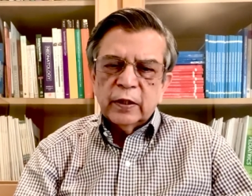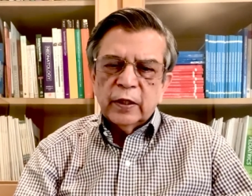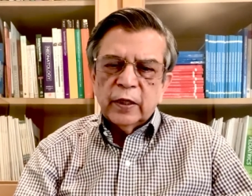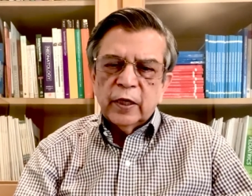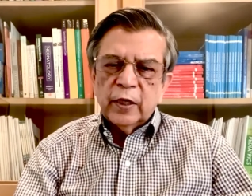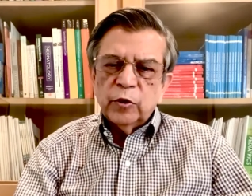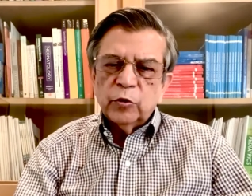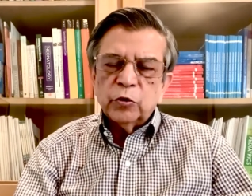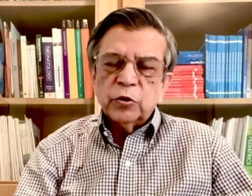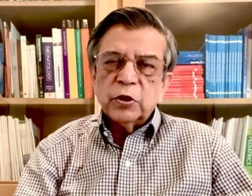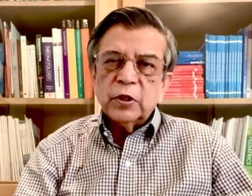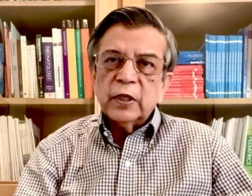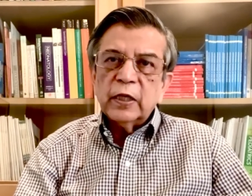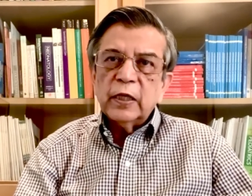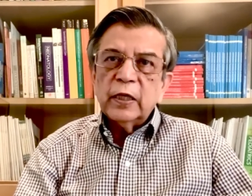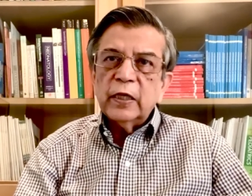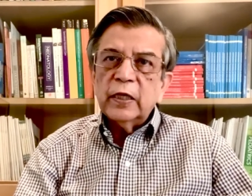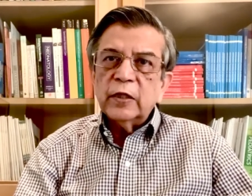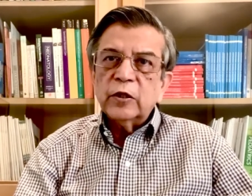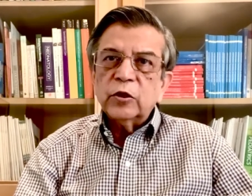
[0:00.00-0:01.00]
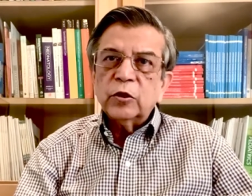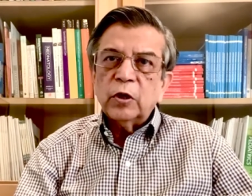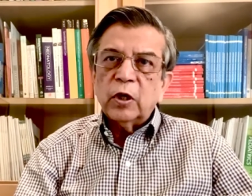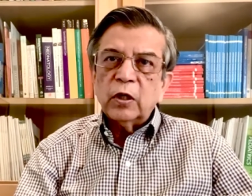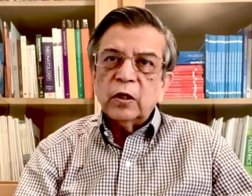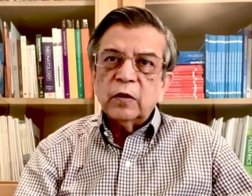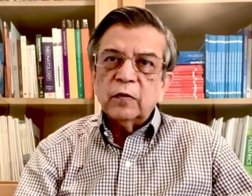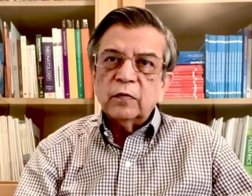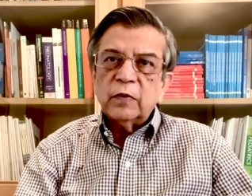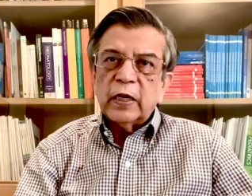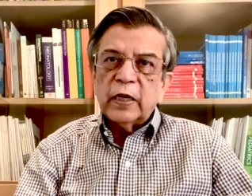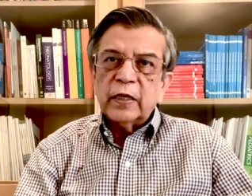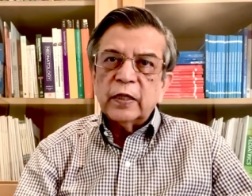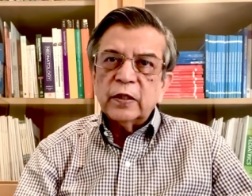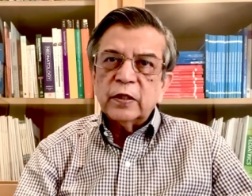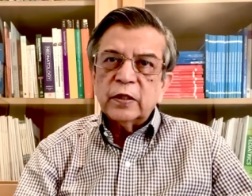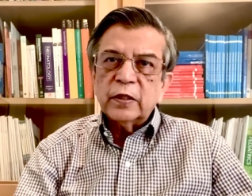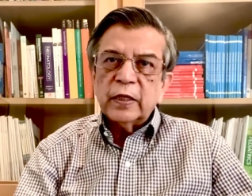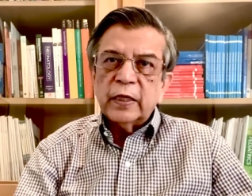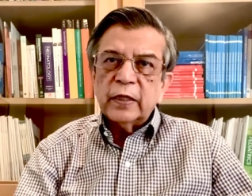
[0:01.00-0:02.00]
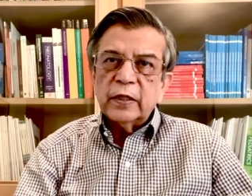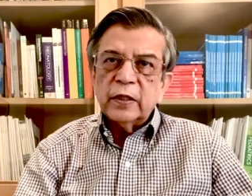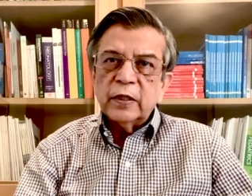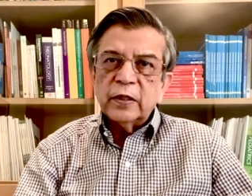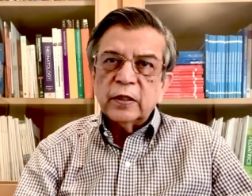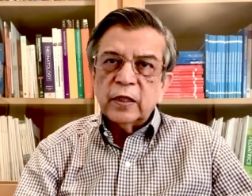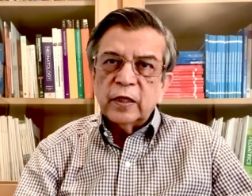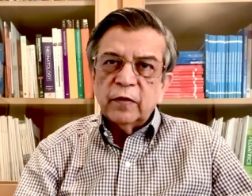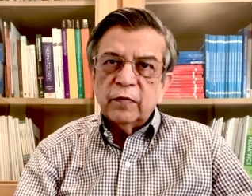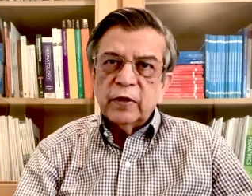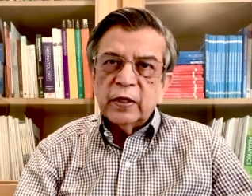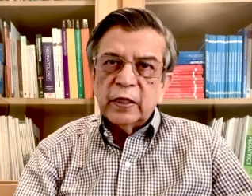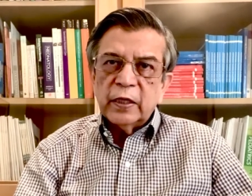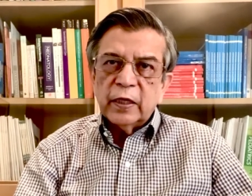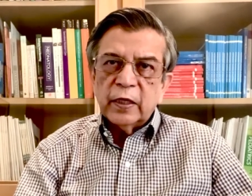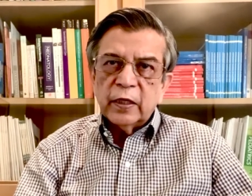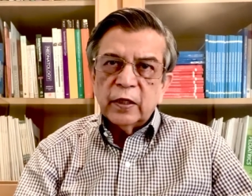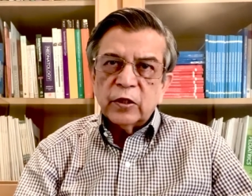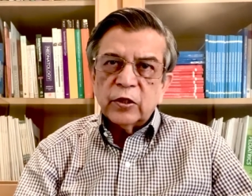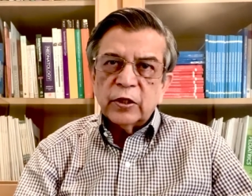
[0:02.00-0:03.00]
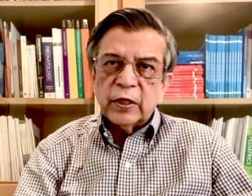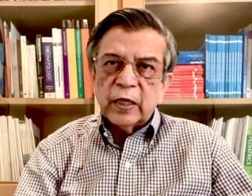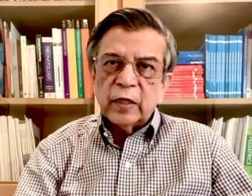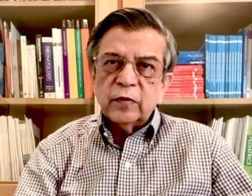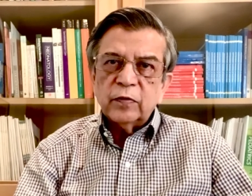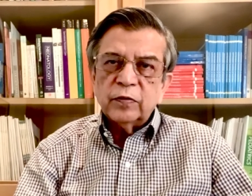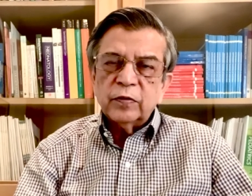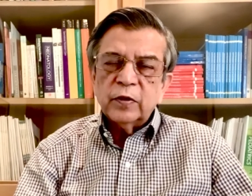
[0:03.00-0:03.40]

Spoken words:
Interestingly, it's not a virus that is living in itself,